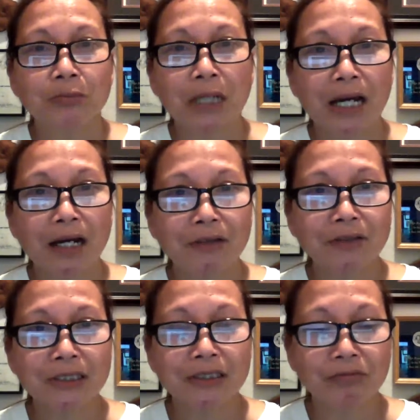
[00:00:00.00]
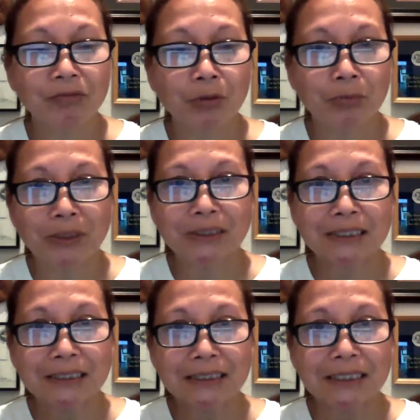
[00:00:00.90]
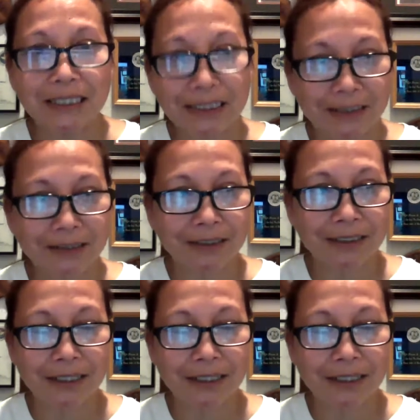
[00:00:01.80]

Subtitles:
my house in the Philippines, it's gated